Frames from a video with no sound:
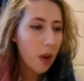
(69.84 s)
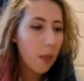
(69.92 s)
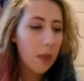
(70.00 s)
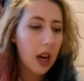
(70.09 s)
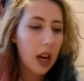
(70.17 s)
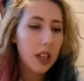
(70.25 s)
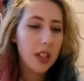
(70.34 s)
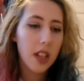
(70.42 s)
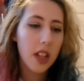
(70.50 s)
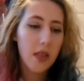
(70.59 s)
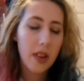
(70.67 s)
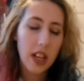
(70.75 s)
But
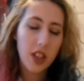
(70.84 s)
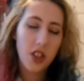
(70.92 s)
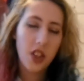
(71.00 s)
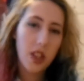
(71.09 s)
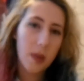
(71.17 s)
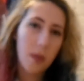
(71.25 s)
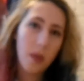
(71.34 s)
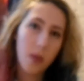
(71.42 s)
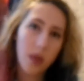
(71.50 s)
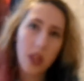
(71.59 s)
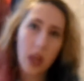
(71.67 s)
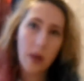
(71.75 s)
the relationship
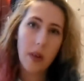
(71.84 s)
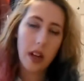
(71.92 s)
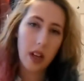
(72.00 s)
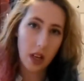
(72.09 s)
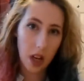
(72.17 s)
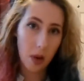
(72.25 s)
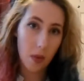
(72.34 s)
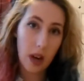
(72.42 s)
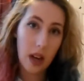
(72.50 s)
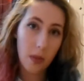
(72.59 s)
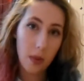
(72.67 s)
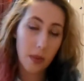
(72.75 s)
was going
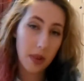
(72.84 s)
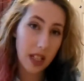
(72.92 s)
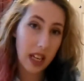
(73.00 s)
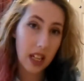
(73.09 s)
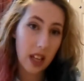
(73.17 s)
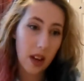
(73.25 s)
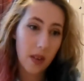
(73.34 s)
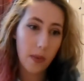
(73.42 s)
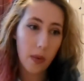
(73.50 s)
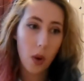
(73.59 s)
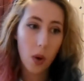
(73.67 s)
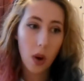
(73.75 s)
nowhere. We were together
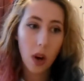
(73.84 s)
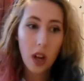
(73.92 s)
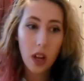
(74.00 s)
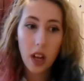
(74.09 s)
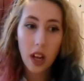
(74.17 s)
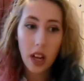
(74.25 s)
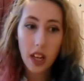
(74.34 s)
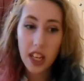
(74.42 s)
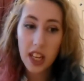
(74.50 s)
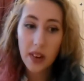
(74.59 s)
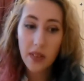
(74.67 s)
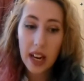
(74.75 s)
for a
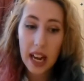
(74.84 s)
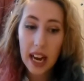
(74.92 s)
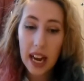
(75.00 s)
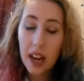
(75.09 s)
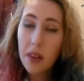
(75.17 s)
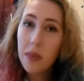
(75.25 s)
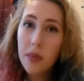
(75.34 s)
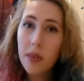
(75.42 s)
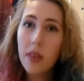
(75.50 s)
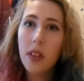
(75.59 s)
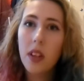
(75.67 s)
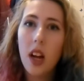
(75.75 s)
year and a half,
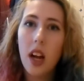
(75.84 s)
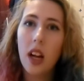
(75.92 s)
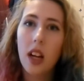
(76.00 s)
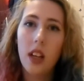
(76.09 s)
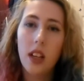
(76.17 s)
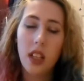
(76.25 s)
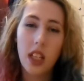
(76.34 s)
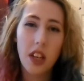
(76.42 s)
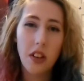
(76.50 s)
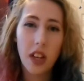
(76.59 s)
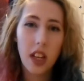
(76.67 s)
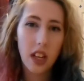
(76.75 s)

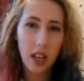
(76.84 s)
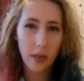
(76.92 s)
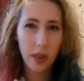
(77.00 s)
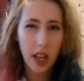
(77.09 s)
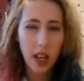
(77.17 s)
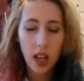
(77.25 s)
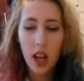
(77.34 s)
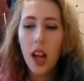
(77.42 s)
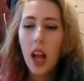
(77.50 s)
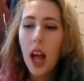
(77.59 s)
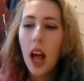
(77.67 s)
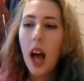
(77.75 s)
nearly, give or take.
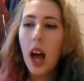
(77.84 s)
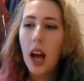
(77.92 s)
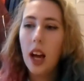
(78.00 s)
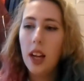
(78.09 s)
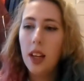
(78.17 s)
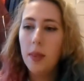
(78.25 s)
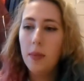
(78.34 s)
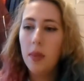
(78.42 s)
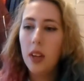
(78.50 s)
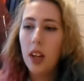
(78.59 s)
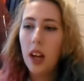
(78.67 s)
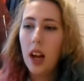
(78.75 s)

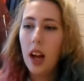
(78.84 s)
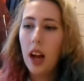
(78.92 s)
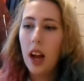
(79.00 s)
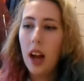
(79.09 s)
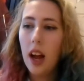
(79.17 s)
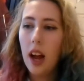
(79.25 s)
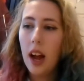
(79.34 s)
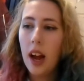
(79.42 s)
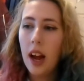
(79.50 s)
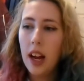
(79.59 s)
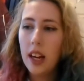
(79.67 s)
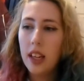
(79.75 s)

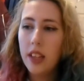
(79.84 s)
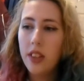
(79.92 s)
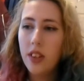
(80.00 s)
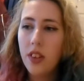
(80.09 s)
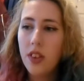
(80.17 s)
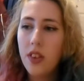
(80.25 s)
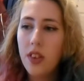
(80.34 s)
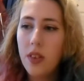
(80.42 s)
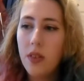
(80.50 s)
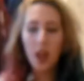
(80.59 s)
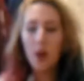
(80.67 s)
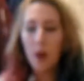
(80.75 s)
And
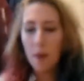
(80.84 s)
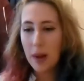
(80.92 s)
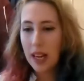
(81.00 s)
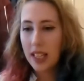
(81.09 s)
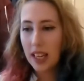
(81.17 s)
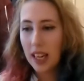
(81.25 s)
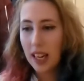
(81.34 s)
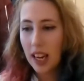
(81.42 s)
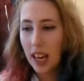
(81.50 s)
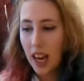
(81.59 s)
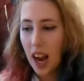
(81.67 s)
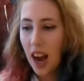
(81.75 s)
so
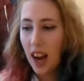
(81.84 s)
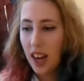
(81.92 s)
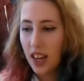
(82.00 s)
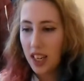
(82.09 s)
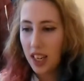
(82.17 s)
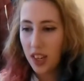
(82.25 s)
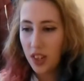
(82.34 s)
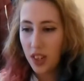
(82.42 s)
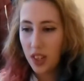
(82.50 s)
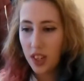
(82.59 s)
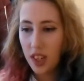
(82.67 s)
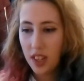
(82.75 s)
basically, I
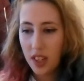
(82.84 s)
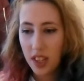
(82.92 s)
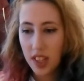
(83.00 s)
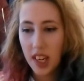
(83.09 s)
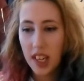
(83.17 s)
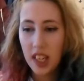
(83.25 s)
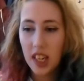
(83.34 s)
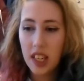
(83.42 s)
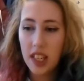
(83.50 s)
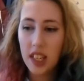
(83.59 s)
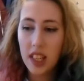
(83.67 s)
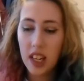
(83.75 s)
just
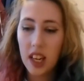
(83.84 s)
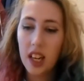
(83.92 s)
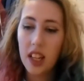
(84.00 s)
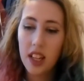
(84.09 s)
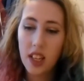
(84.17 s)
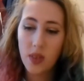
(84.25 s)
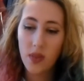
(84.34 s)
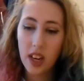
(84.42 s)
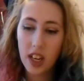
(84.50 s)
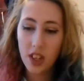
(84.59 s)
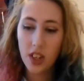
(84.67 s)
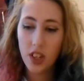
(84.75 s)
decided that this
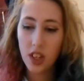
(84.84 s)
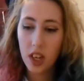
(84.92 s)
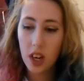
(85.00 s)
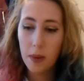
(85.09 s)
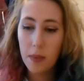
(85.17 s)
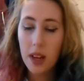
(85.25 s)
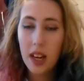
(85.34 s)
relationship